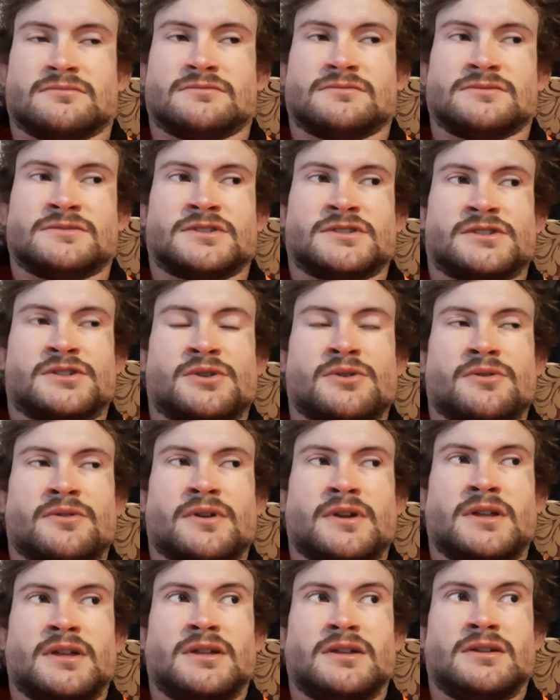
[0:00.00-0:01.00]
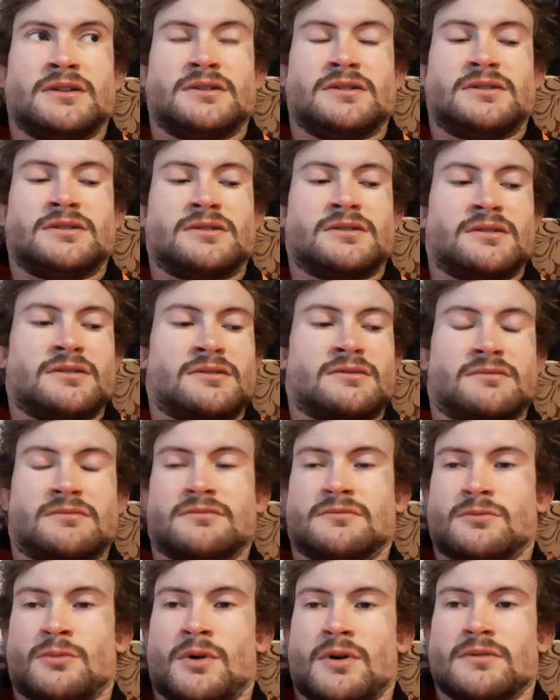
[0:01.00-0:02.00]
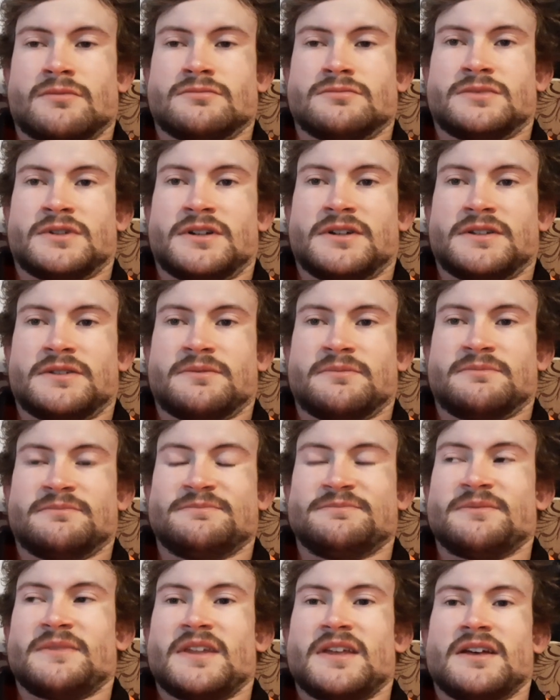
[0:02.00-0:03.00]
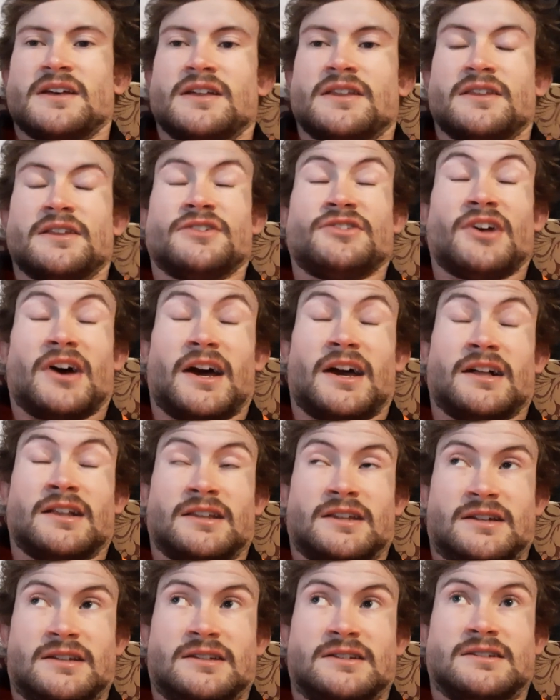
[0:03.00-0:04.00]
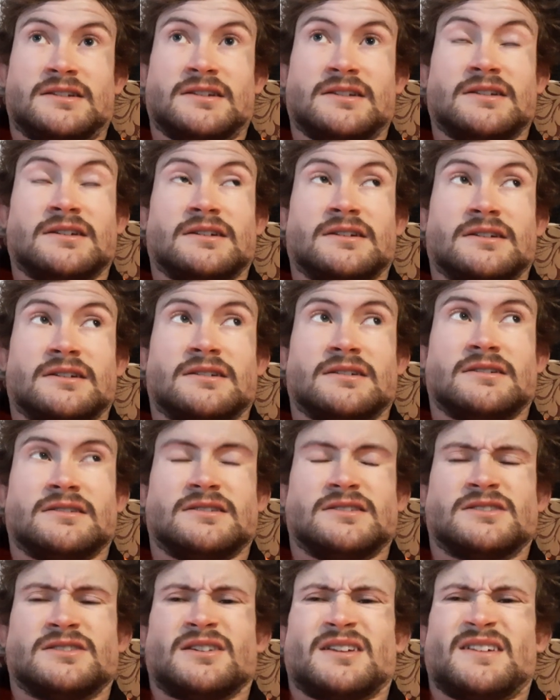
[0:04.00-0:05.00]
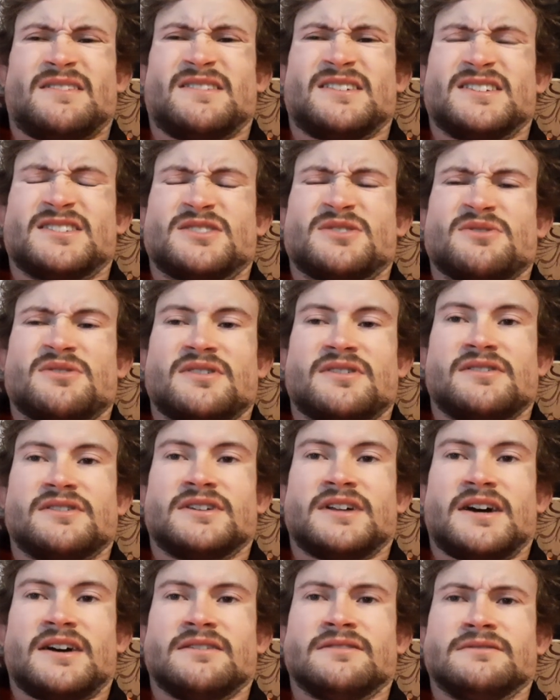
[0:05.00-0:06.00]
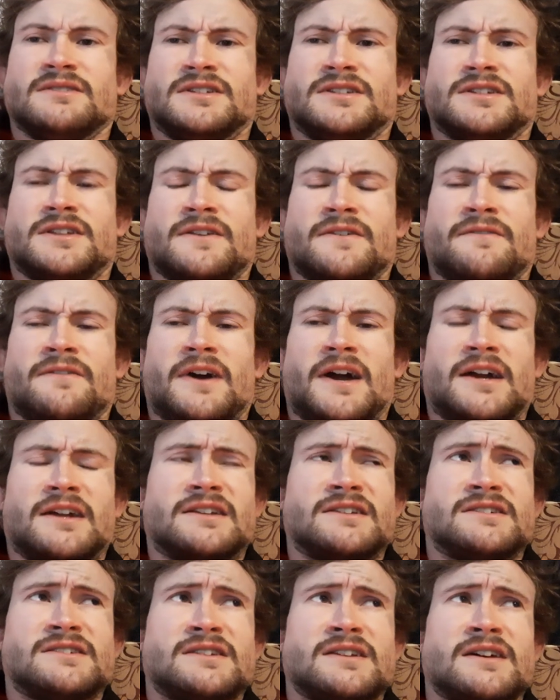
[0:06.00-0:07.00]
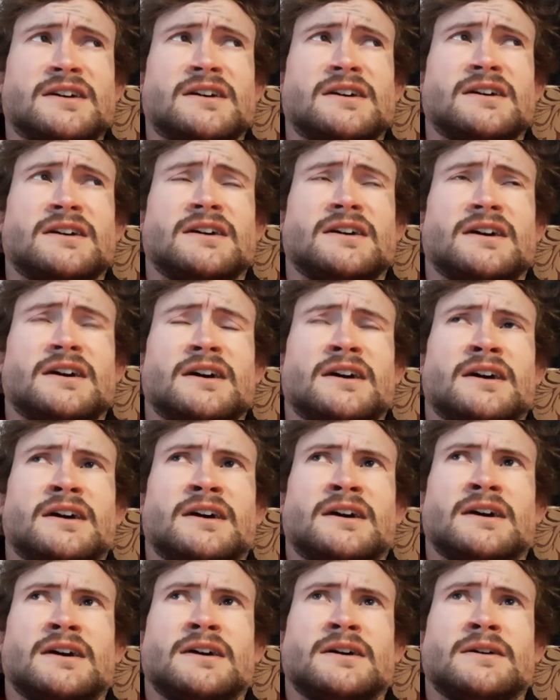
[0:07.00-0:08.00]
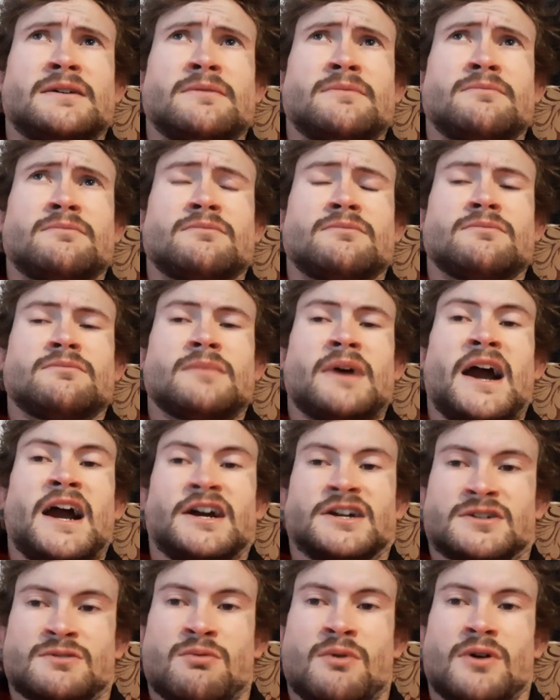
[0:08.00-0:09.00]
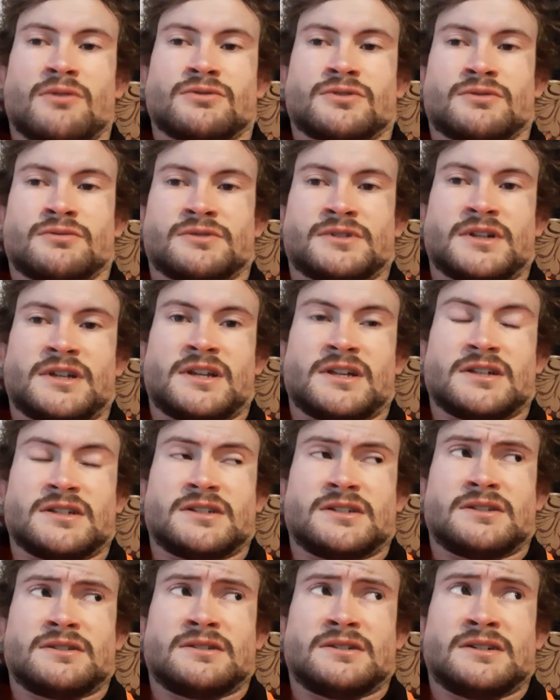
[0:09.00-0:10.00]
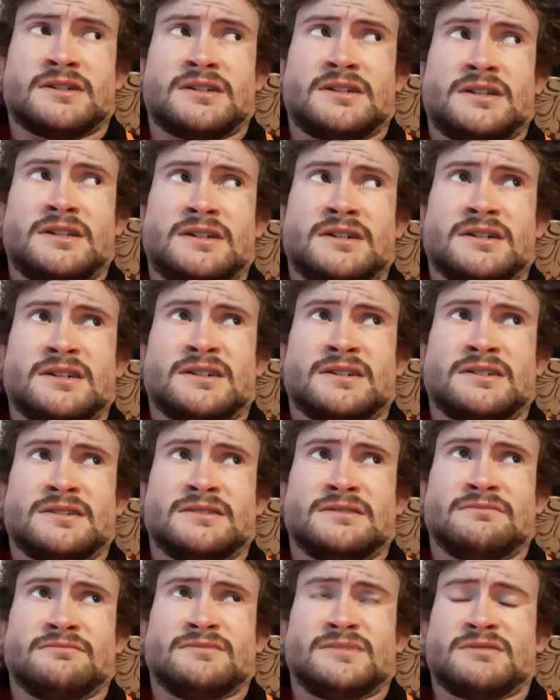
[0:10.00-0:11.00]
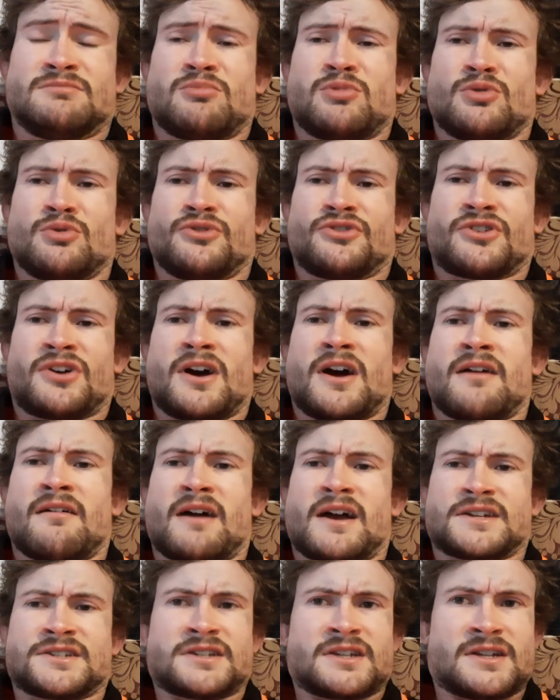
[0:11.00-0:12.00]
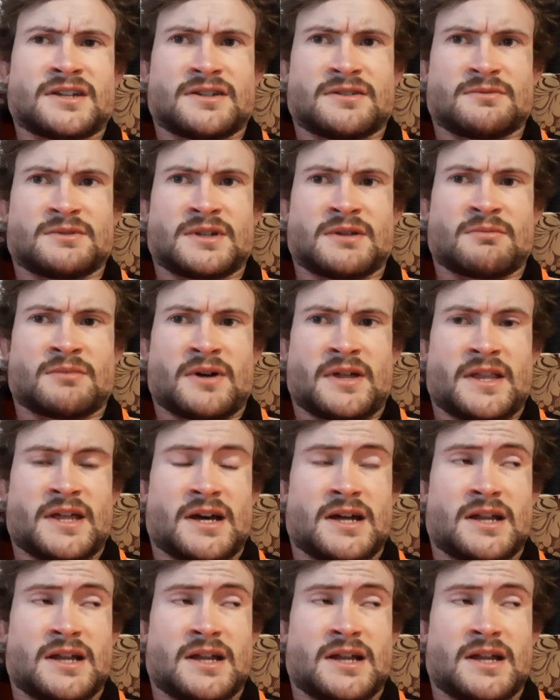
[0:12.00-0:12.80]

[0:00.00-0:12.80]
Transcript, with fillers: the story is and what the the tale is. It's not even a story or a tale. It's the facts. Uh, Ash Walsh was in a, a uh, sports car accident, something like